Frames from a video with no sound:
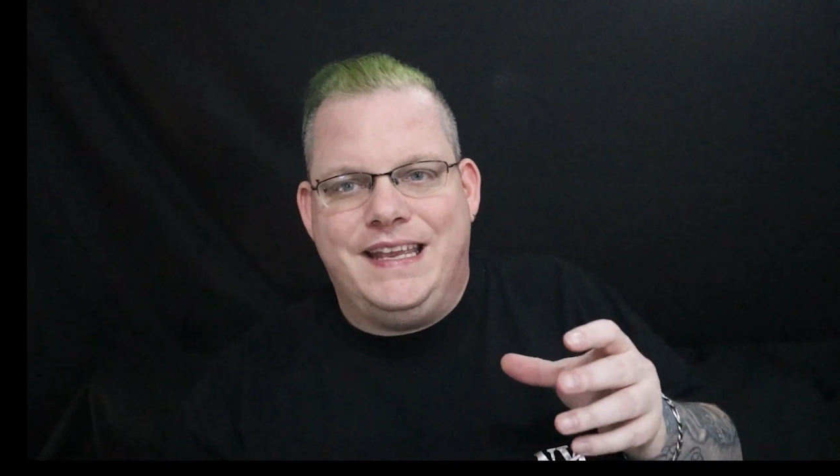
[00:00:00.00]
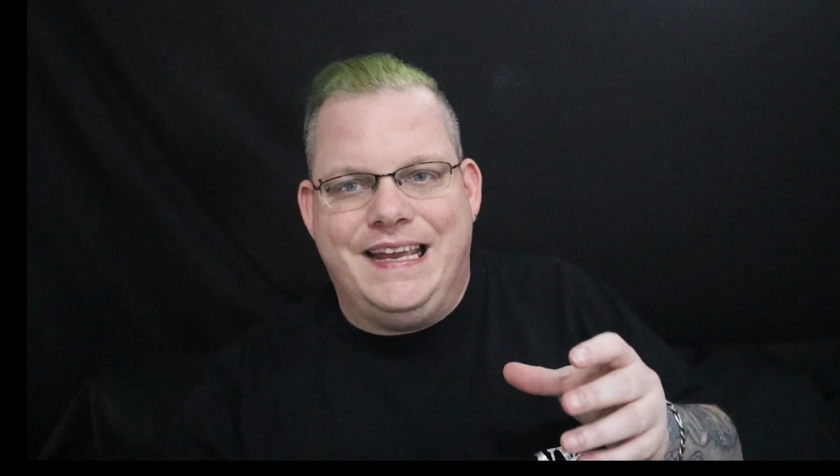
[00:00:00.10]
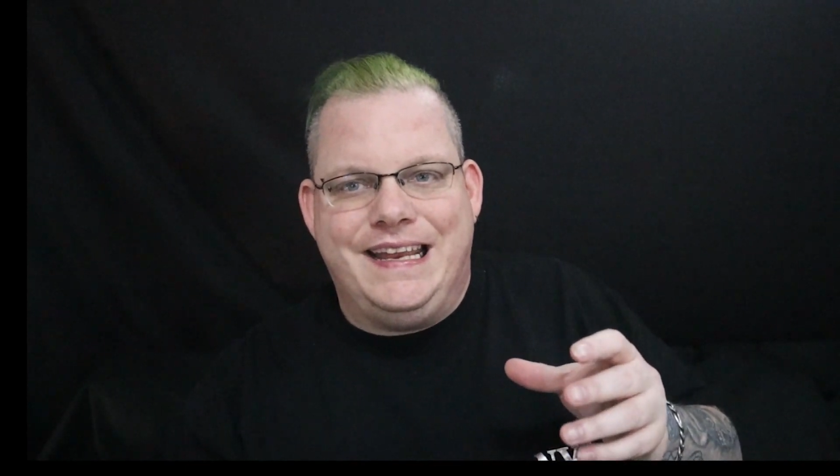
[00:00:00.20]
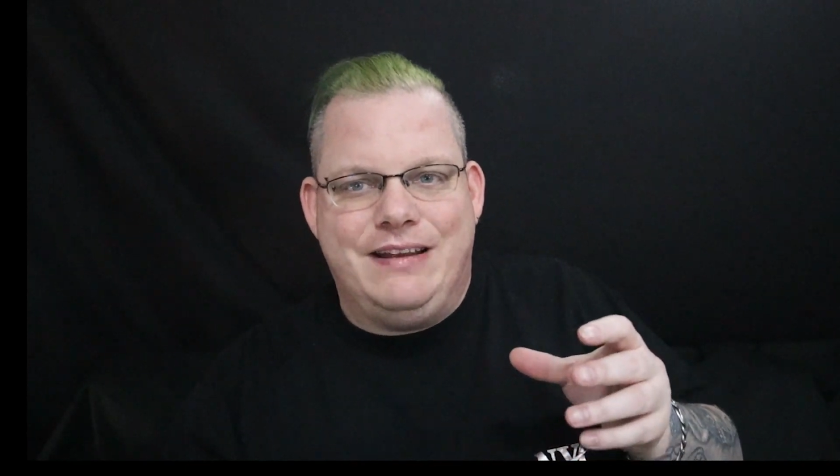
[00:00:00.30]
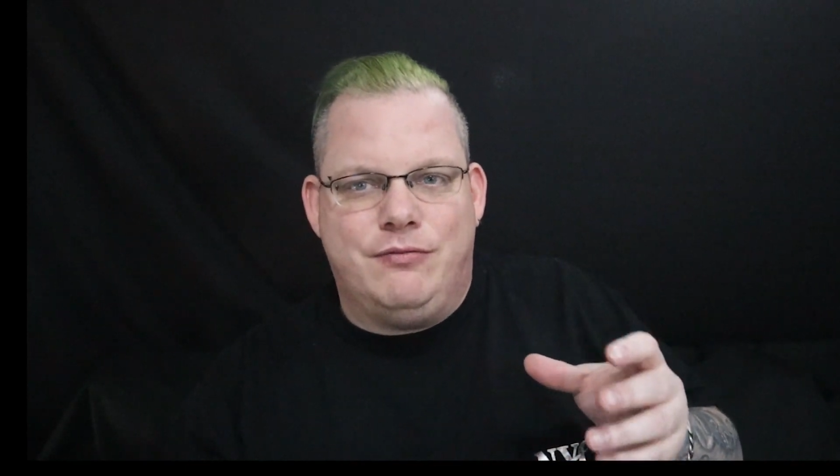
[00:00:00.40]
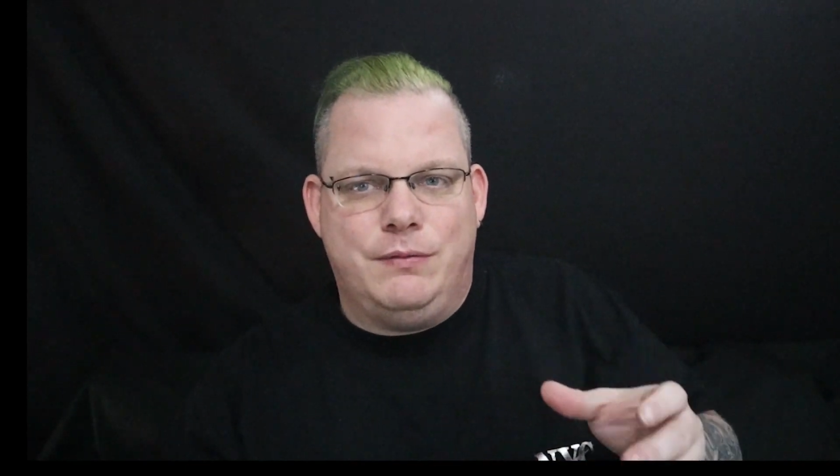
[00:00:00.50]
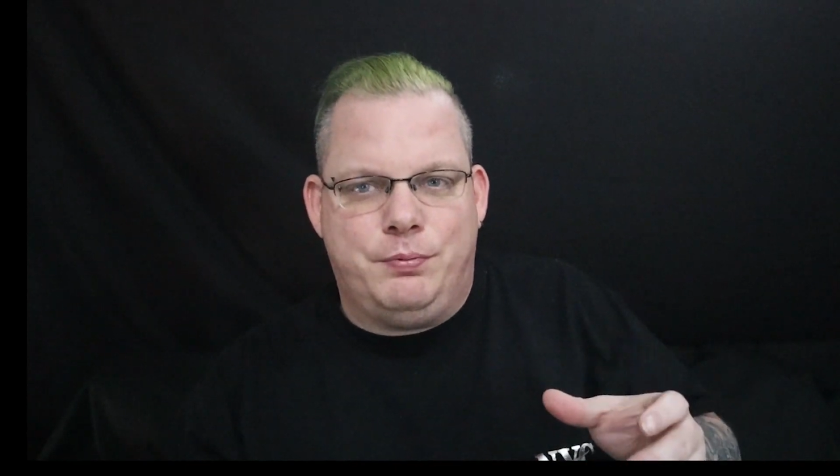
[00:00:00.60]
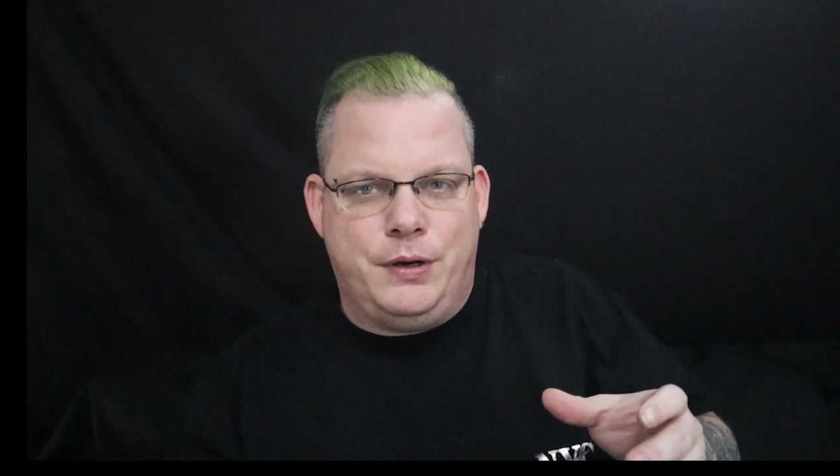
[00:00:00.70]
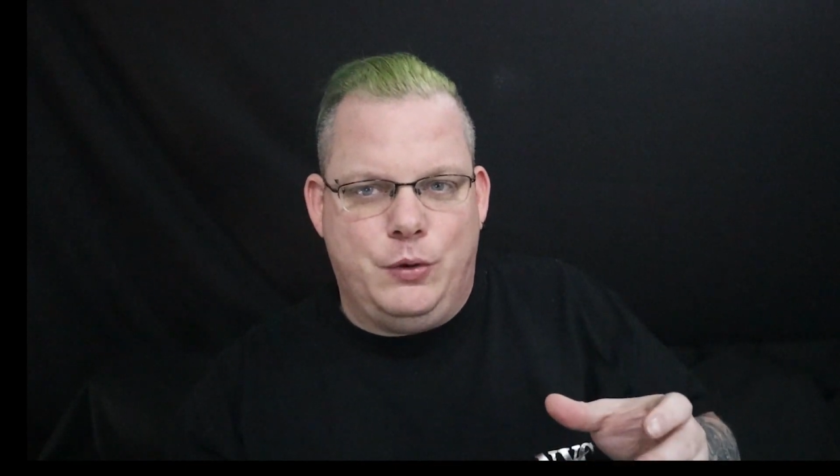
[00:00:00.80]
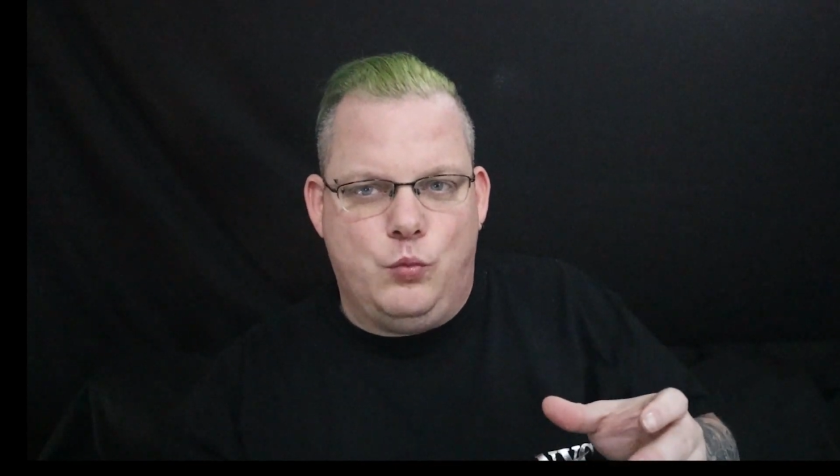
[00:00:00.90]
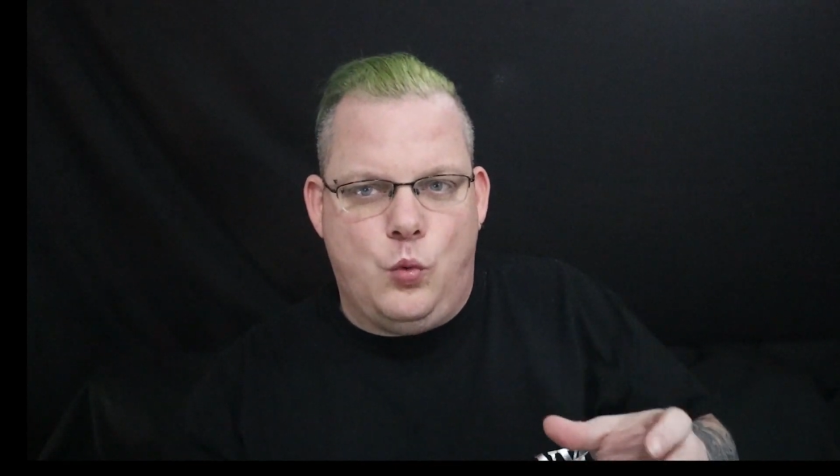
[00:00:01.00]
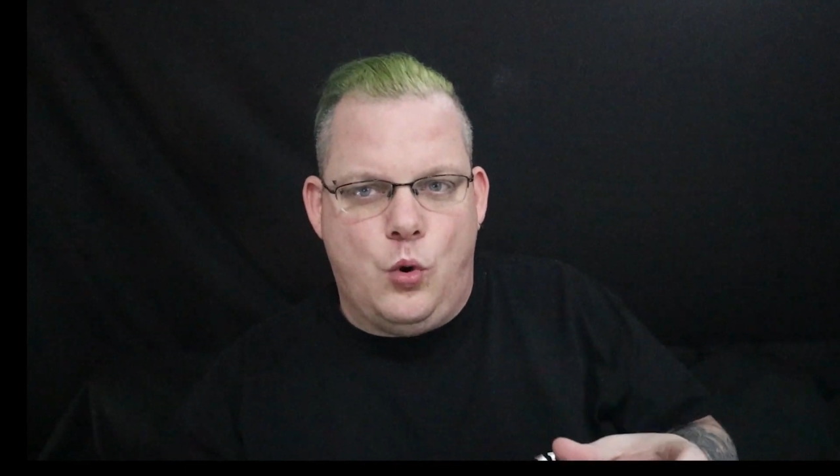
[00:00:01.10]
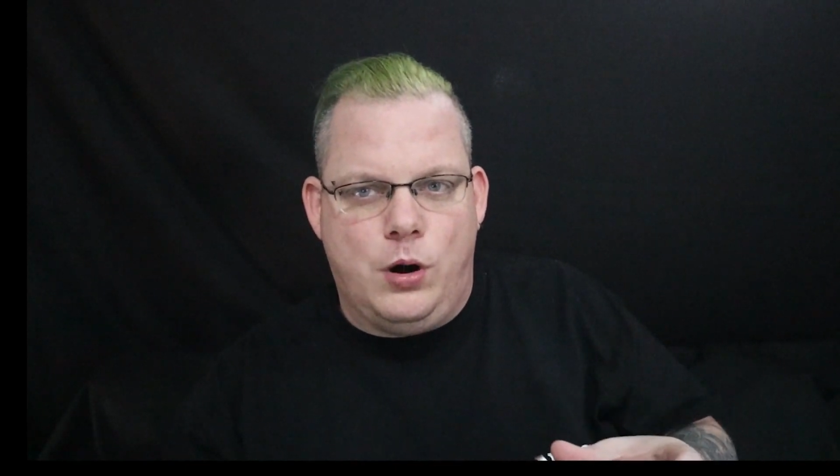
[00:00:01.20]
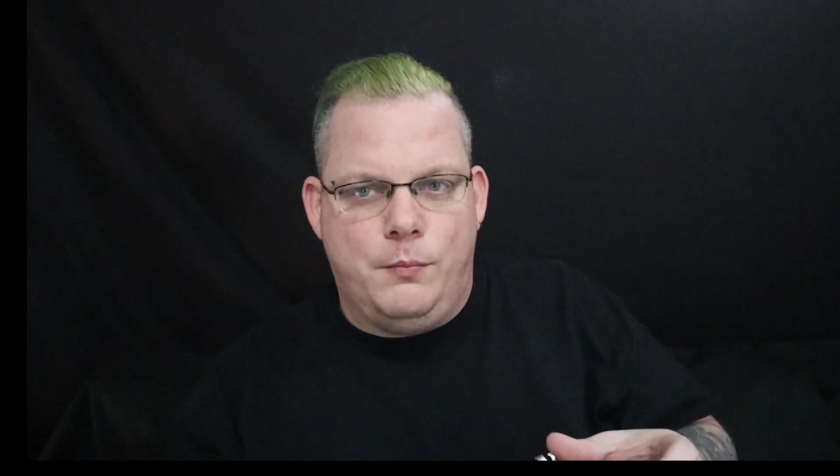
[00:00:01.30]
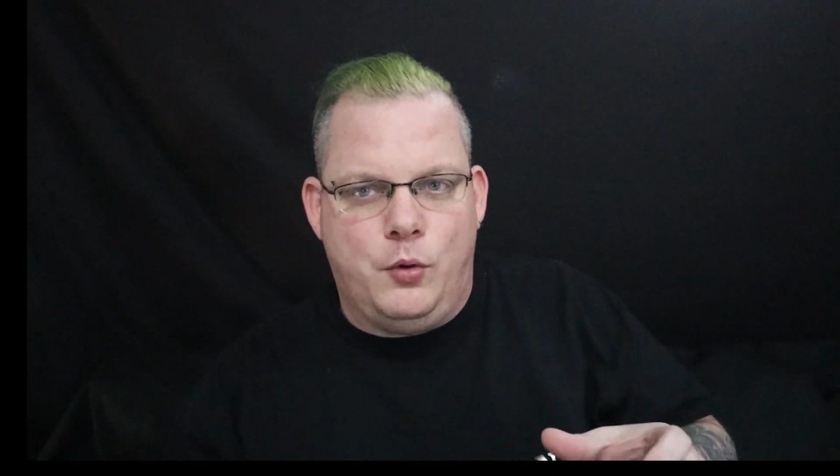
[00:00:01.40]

getting pretty warm